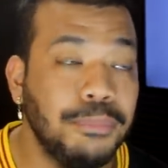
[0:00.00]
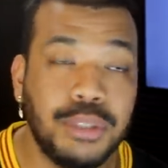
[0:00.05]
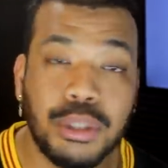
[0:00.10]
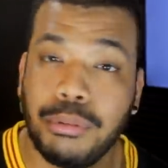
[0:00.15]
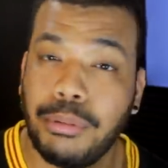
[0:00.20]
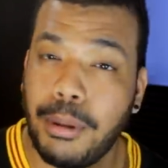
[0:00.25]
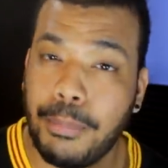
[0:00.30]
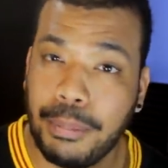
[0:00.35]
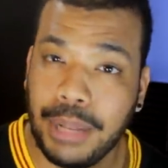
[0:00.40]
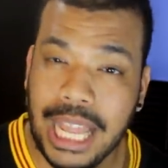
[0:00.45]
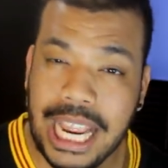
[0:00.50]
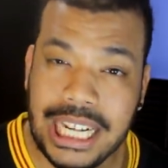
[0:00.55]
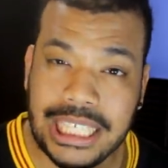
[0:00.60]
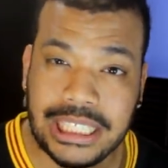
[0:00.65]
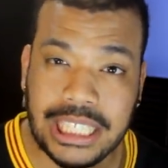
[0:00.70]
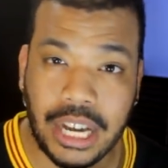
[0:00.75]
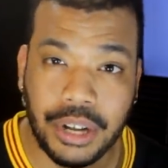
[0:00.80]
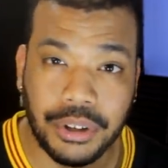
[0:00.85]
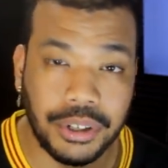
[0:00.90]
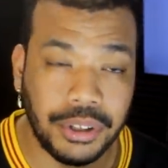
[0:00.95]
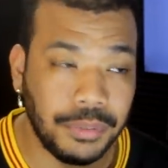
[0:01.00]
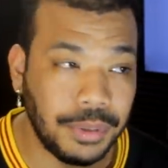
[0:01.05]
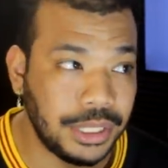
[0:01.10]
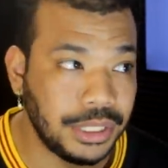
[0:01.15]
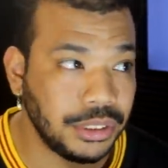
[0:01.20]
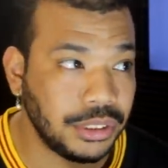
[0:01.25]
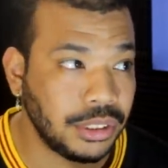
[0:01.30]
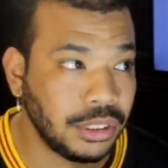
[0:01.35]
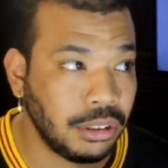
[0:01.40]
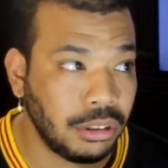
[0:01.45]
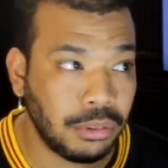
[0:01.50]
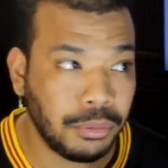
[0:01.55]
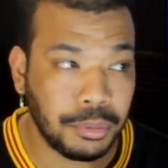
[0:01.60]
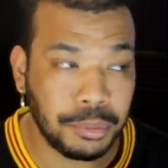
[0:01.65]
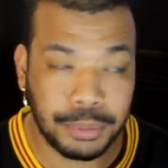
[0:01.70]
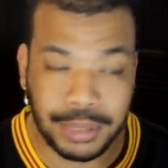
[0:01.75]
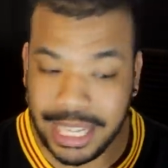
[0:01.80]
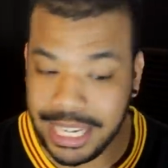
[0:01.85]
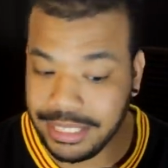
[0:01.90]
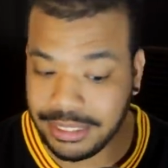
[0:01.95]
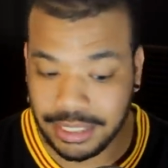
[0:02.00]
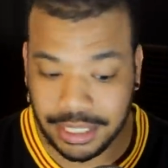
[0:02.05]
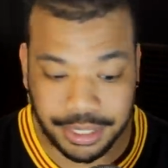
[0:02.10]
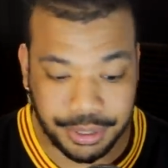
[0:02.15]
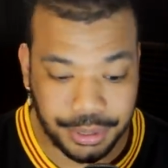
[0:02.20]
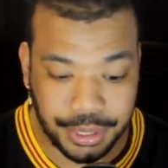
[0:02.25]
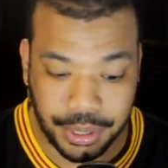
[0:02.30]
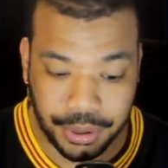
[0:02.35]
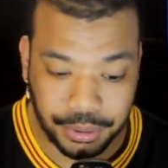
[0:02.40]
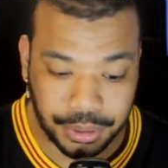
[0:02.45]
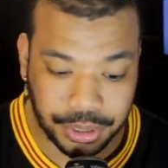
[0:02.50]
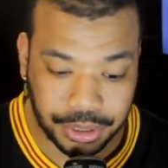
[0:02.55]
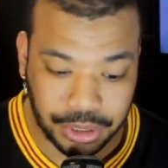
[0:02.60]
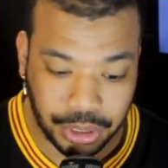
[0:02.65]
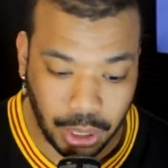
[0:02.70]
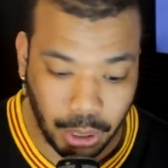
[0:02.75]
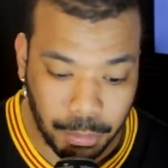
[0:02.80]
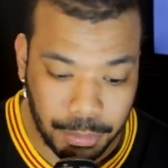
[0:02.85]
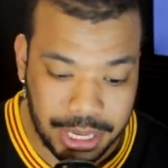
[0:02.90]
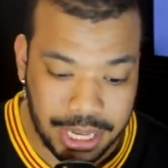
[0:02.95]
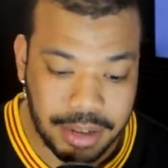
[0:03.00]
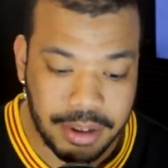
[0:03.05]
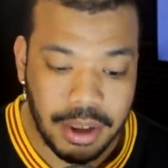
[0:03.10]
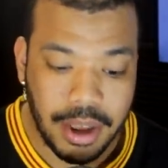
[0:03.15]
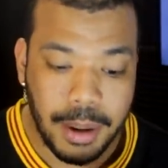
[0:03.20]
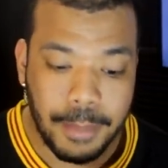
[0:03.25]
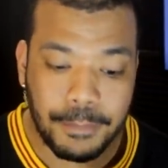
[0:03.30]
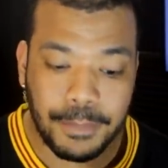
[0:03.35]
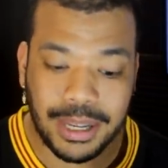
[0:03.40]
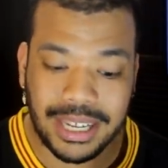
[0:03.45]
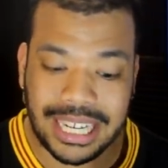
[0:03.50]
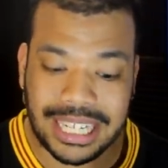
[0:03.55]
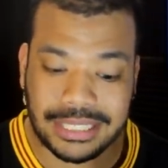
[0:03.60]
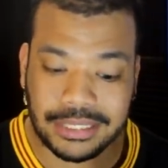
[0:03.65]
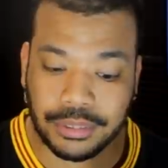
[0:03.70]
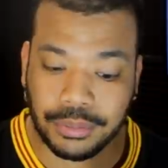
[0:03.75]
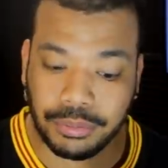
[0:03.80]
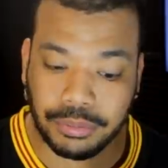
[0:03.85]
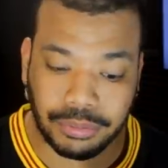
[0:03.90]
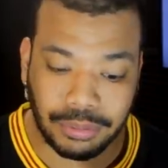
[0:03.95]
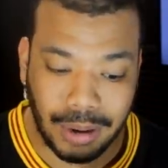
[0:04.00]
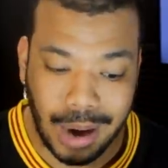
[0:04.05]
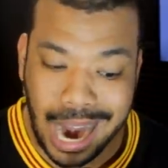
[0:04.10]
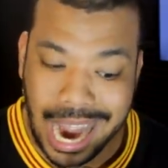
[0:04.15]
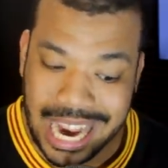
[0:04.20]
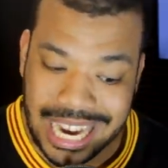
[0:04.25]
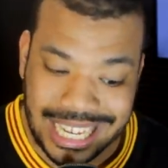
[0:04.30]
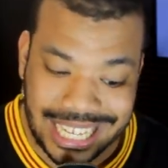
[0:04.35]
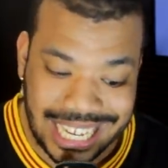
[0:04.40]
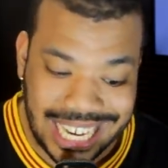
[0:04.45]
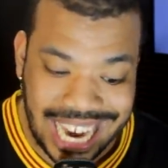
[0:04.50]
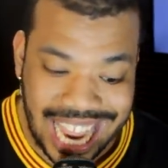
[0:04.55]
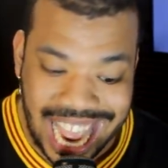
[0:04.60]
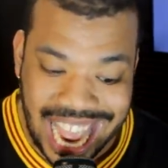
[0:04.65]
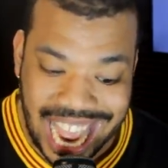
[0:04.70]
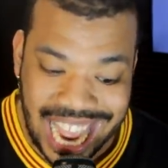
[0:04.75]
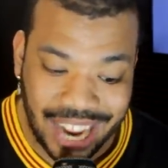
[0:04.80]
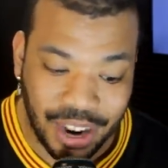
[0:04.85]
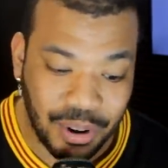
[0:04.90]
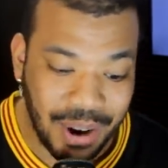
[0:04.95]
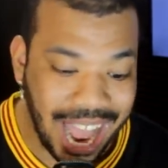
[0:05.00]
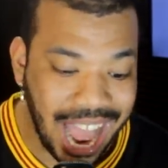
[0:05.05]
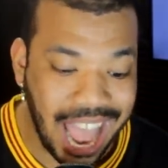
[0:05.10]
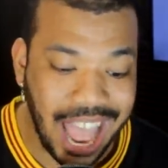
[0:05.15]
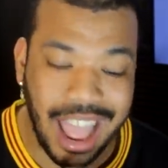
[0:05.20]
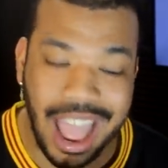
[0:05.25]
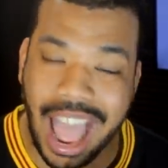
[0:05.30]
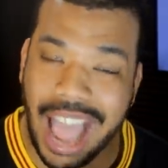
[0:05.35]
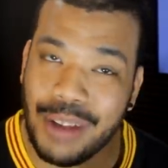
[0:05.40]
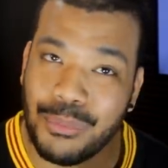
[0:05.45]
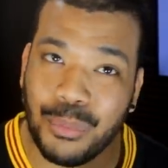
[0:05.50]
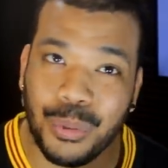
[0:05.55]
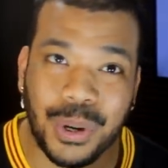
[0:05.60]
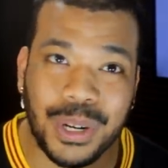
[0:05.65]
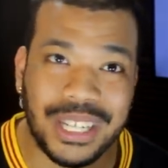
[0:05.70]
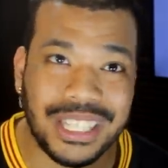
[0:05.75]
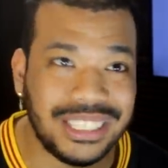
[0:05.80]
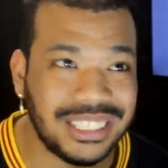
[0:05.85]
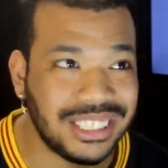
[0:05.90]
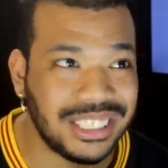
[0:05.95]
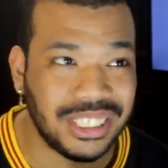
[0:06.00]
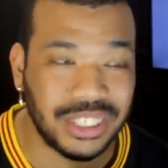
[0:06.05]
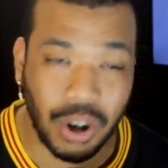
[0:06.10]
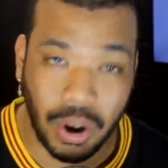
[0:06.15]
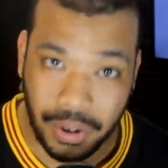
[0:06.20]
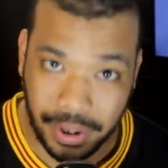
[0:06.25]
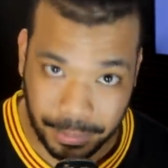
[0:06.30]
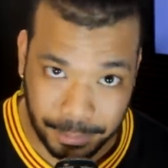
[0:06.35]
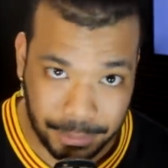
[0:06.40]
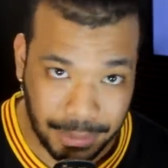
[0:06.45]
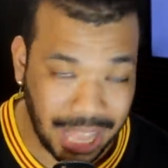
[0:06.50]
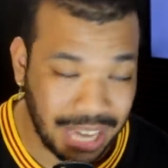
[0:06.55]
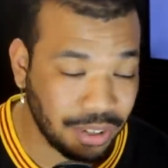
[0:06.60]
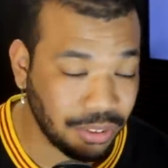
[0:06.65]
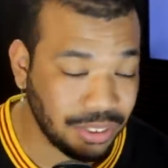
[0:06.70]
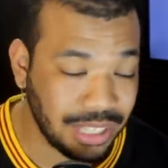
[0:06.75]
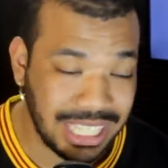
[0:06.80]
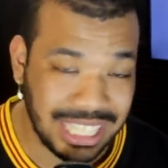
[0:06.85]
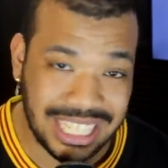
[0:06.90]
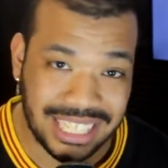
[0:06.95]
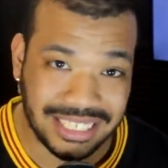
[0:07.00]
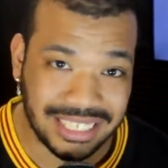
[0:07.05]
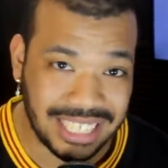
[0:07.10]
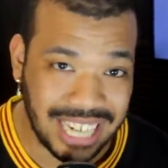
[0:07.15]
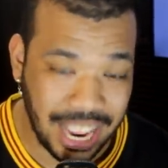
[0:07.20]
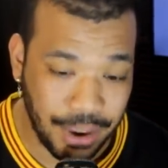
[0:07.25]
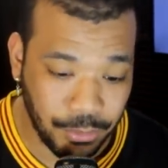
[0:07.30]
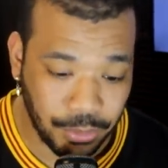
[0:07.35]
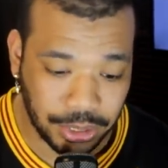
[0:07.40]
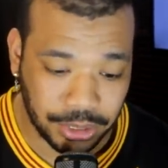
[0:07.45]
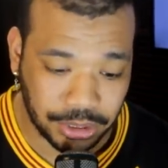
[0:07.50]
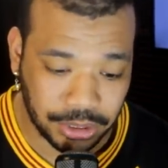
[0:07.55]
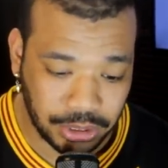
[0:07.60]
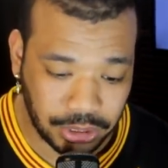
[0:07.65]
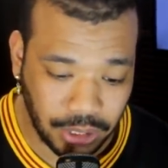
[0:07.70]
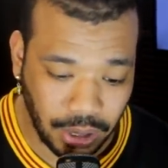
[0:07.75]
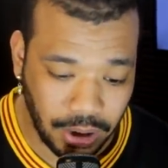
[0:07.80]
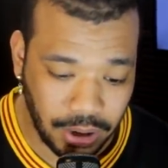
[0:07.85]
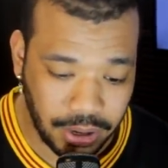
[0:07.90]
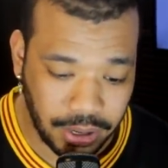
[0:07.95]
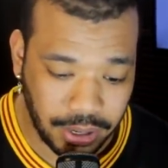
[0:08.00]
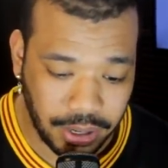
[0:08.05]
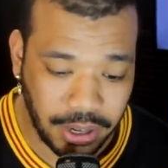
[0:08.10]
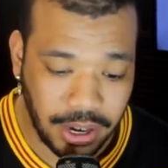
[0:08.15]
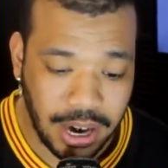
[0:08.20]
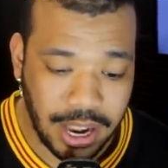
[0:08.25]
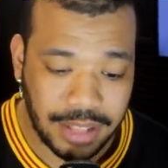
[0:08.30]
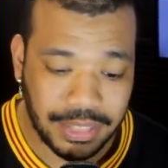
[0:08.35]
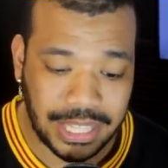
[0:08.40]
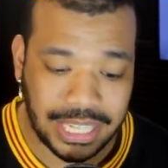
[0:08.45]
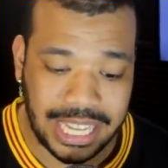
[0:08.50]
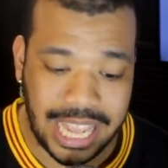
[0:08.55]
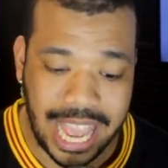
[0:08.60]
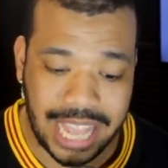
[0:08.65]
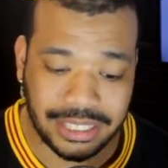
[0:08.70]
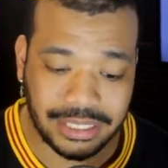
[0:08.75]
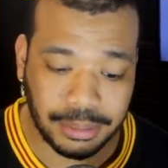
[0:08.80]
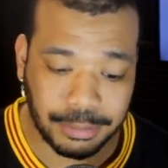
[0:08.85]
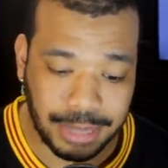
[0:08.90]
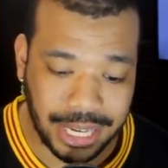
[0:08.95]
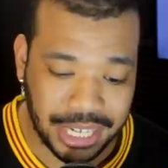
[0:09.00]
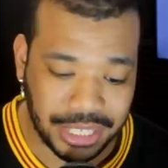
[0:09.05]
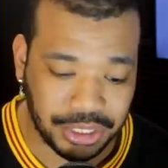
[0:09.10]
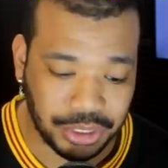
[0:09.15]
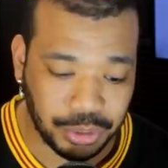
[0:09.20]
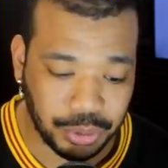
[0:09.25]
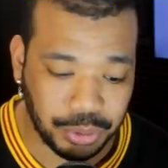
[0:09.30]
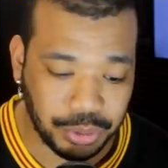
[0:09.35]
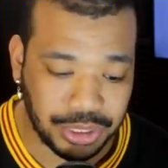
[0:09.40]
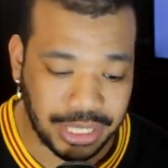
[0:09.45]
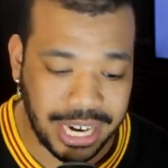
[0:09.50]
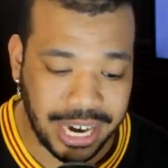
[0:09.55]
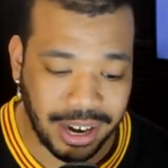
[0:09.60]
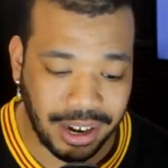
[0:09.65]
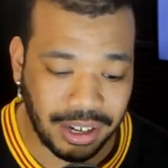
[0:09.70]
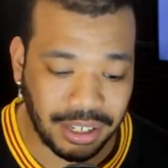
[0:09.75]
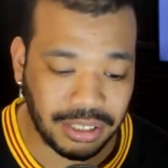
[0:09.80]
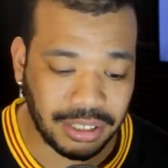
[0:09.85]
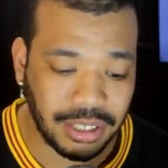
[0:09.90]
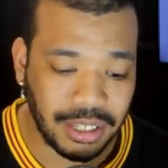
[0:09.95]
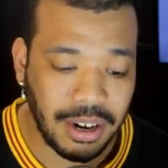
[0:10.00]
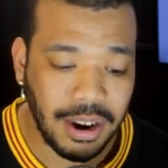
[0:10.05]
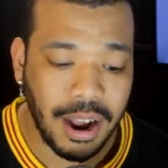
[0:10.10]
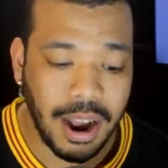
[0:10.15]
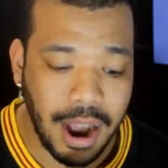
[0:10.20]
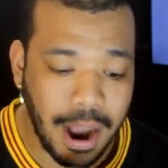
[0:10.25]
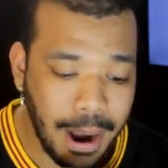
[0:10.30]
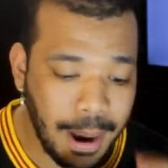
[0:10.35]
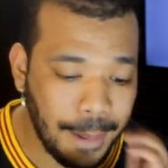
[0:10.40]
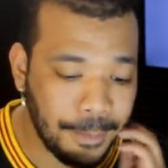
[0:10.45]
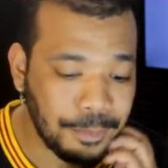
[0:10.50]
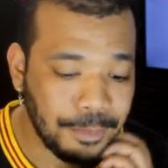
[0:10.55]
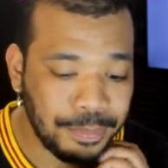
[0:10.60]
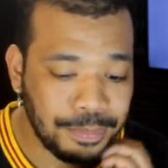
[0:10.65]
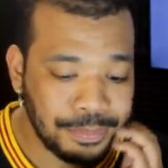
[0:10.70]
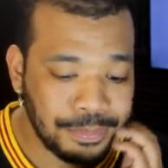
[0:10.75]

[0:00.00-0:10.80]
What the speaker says: to replace Sheldon Richardson or replace Larry Ogunjobi. But as of right now, I wouldn't start him. I don't think he's a day one starter. I think he has some issues there. I